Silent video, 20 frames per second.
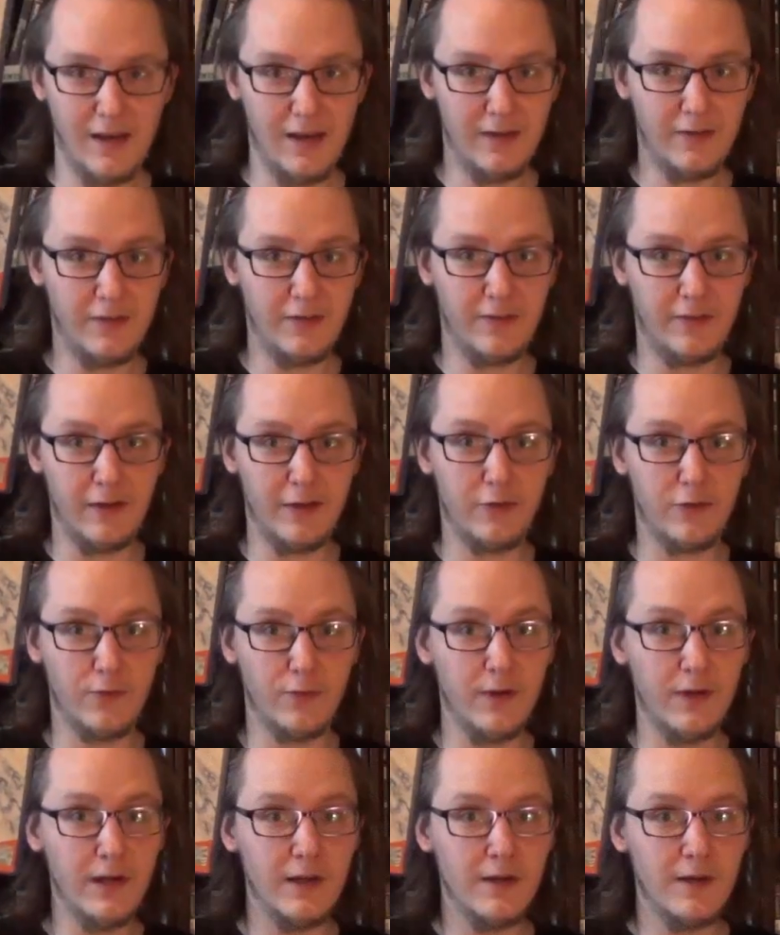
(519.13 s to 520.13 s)
S S X
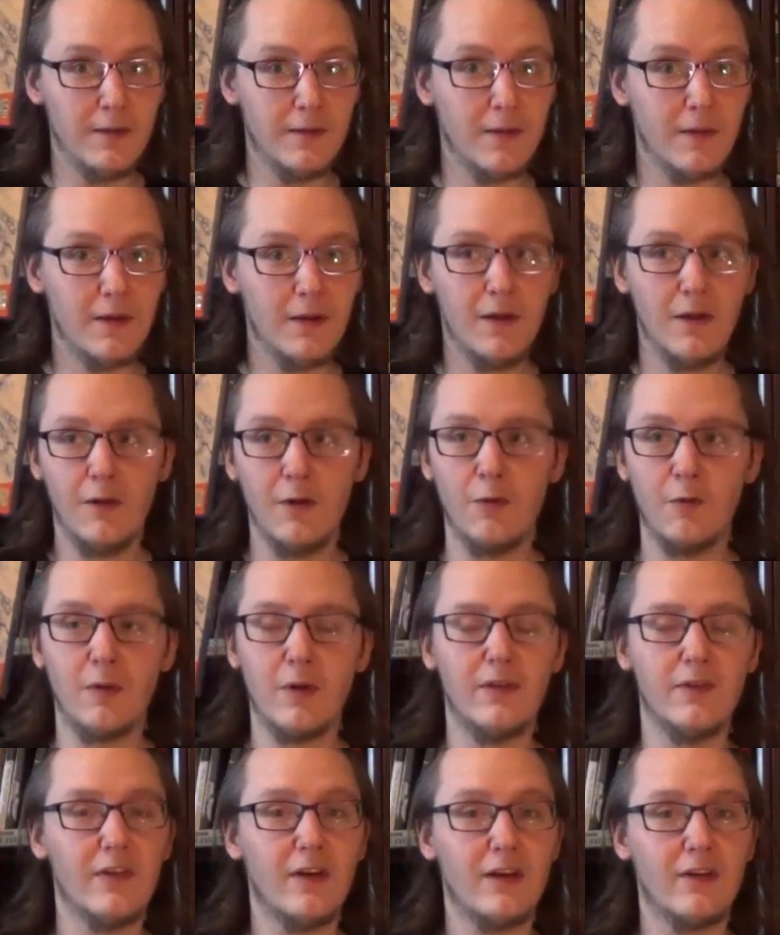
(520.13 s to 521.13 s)
three,
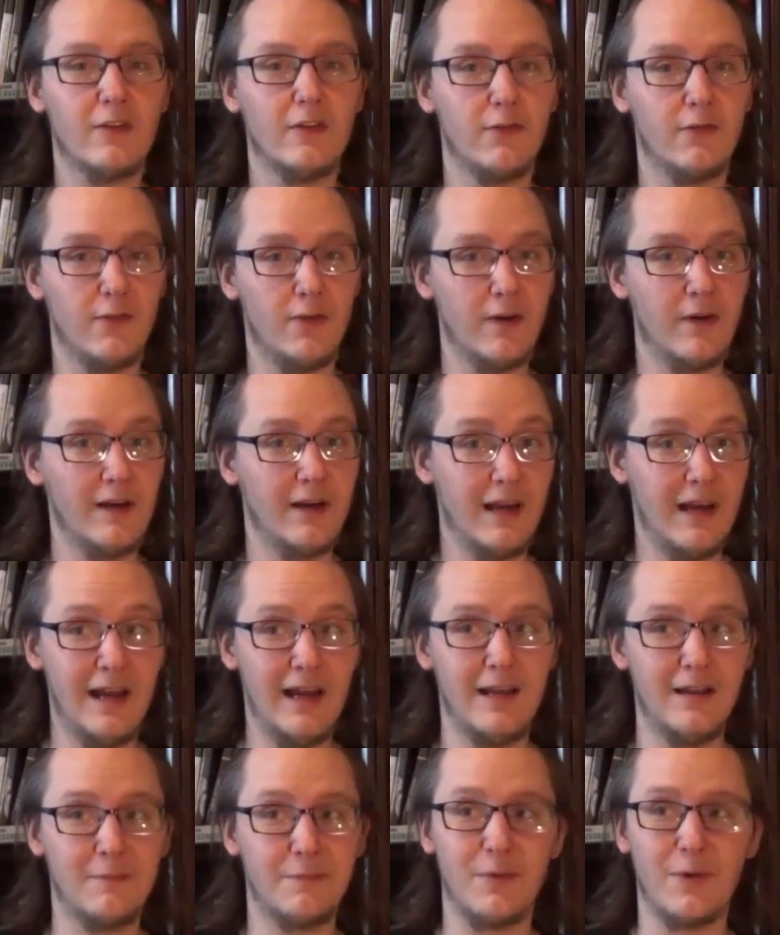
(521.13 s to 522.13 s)
which I actually thought I
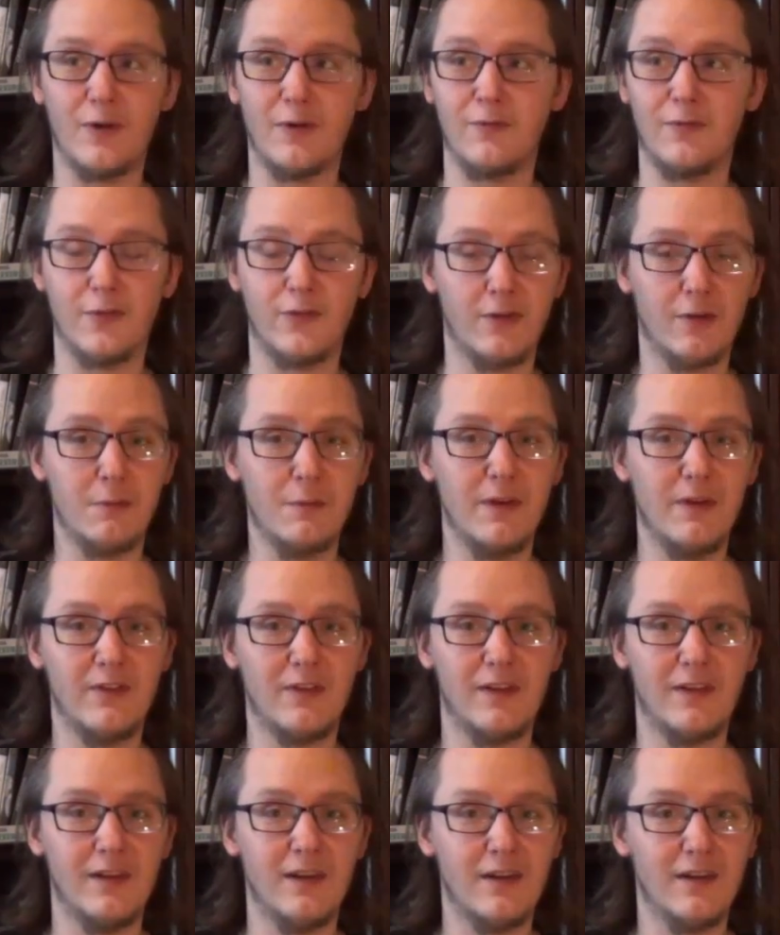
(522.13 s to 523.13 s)
had, but for some
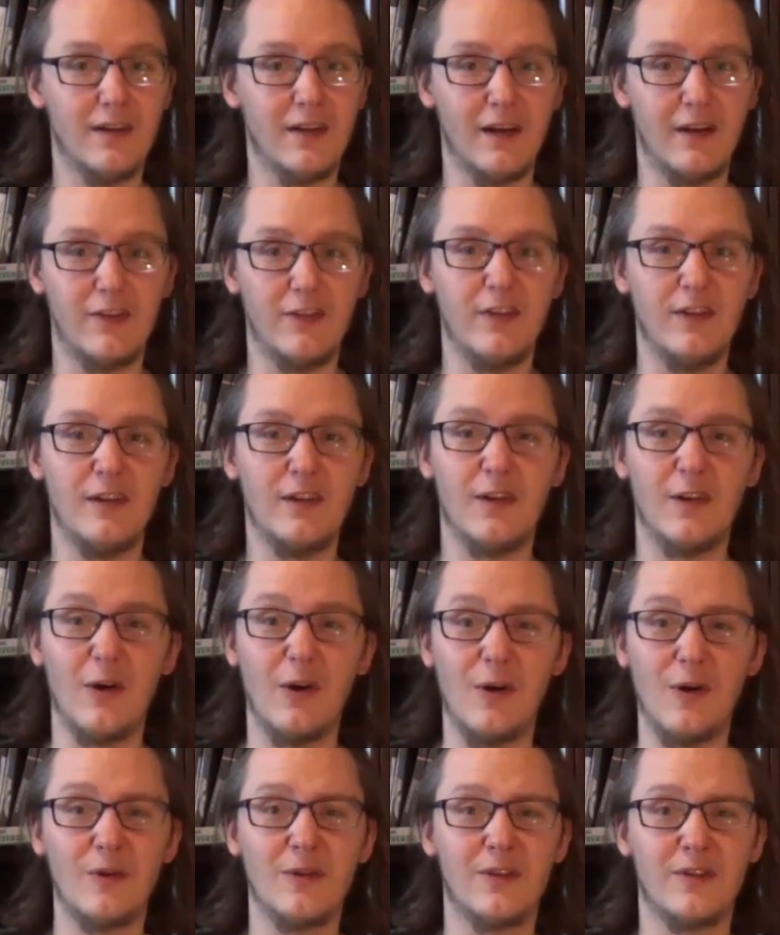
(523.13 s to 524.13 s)
reason I didn't. I see it
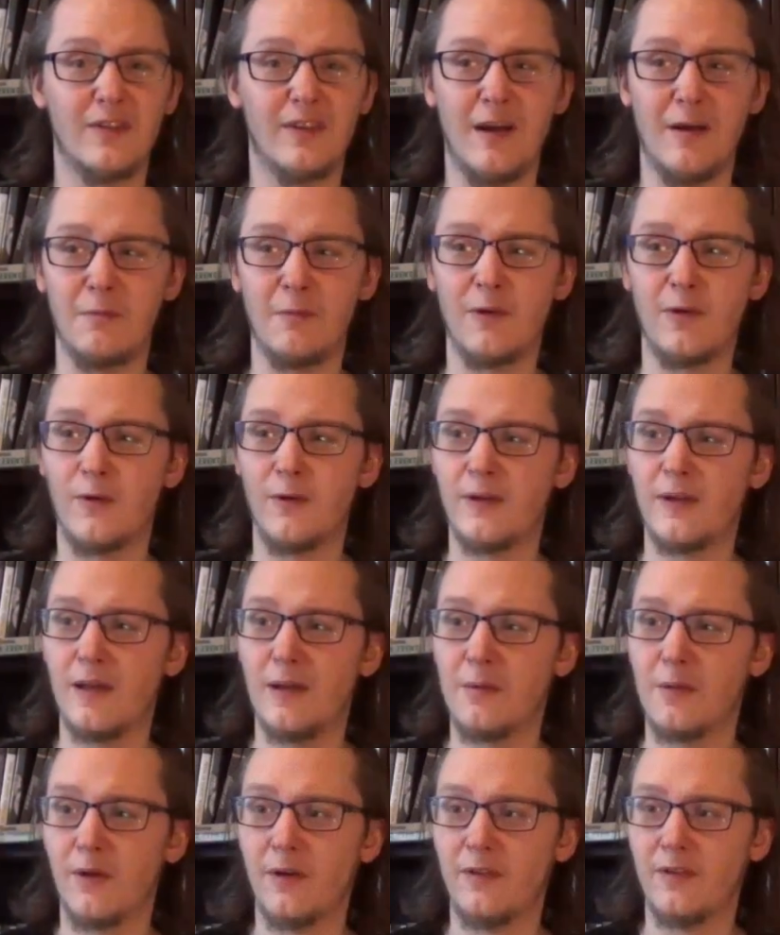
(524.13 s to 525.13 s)
all the time when going
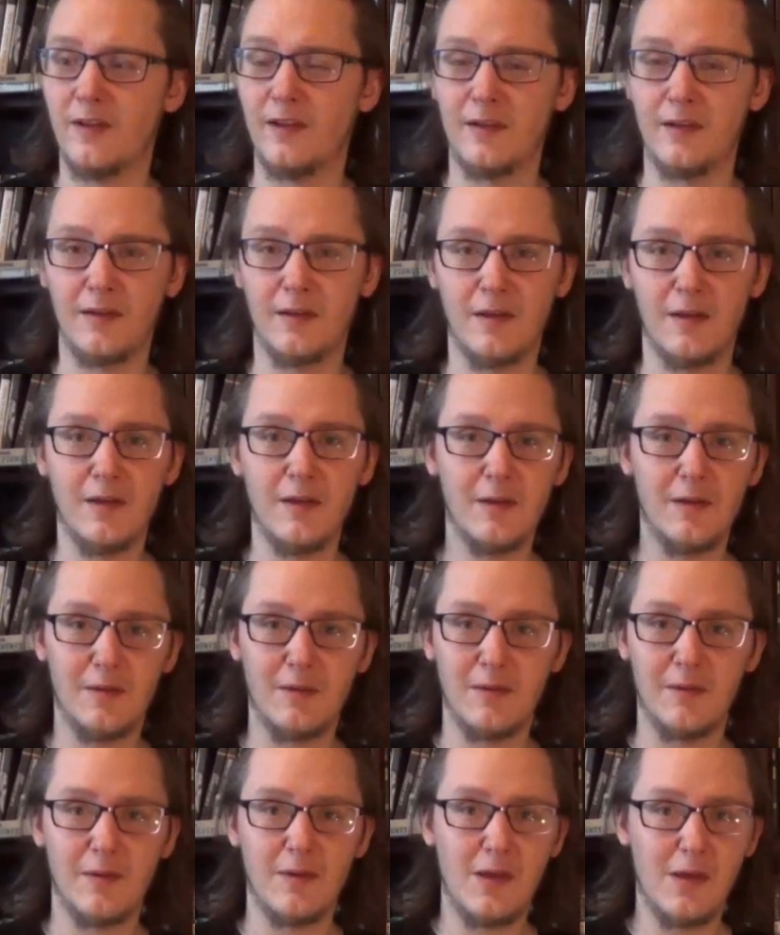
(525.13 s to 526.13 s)
game hunting,
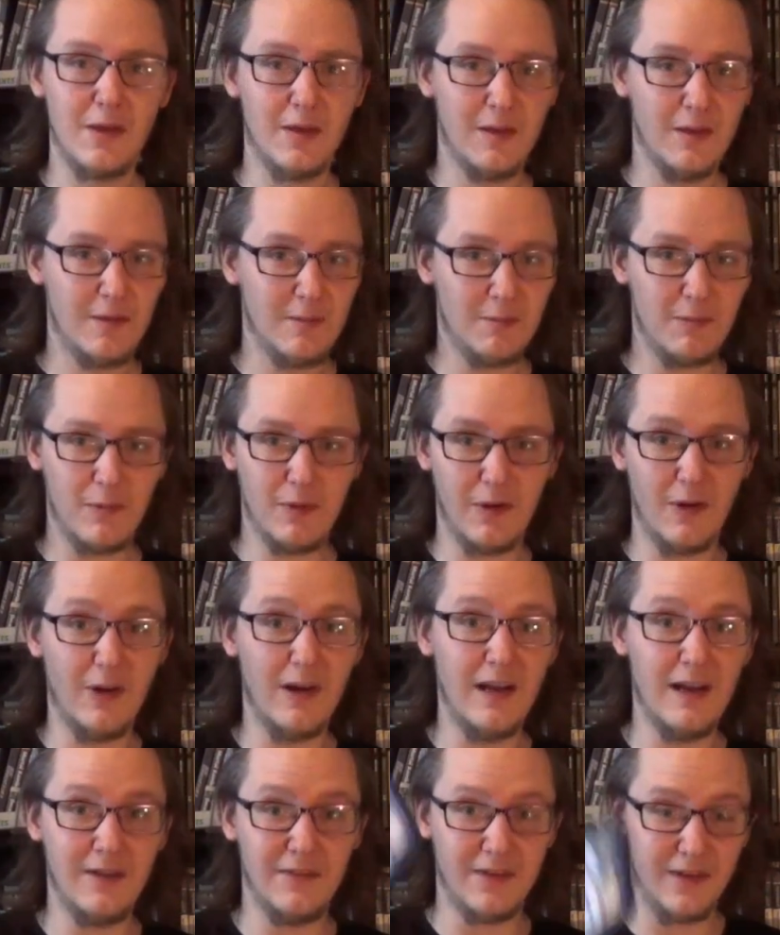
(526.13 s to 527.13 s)
but now
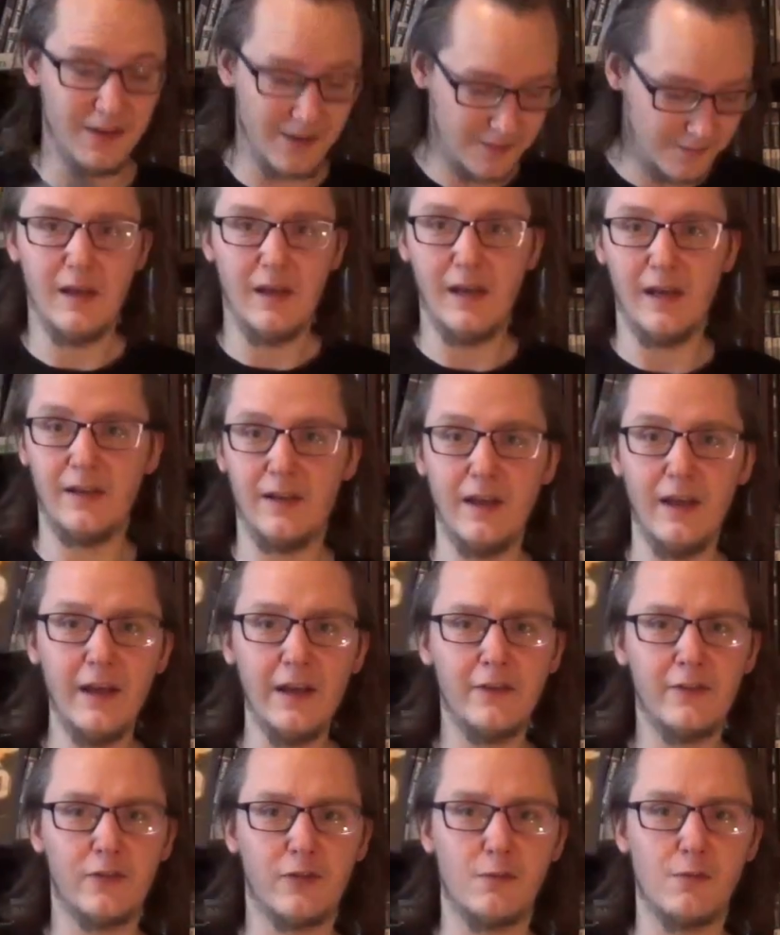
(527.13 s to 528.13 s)
I have it. And
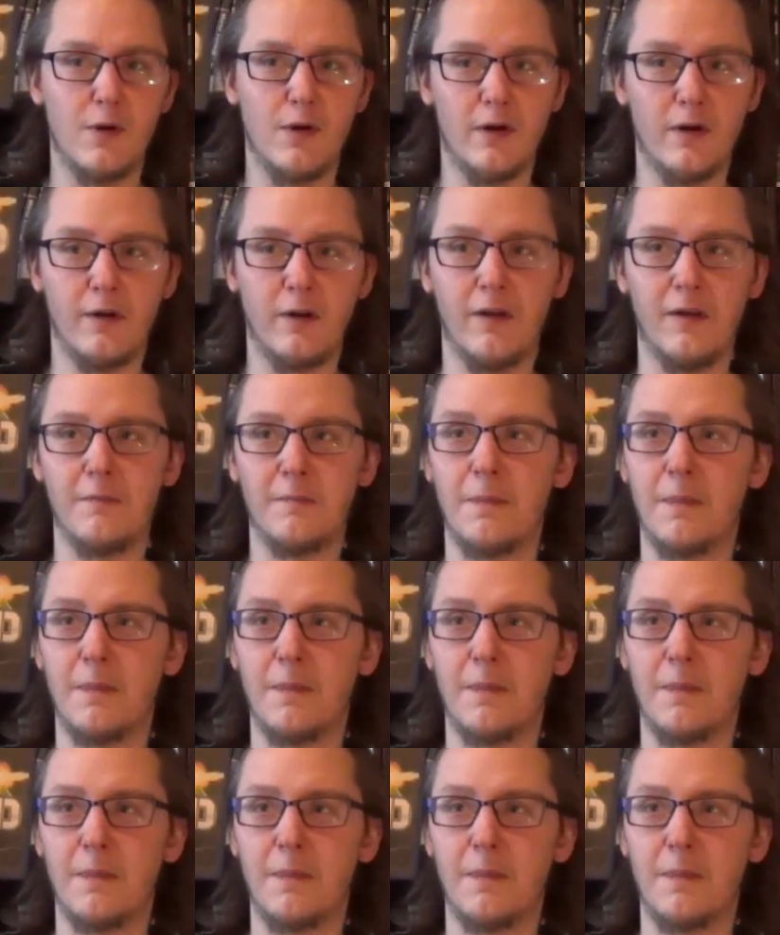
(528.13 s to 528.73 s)
X-Squad.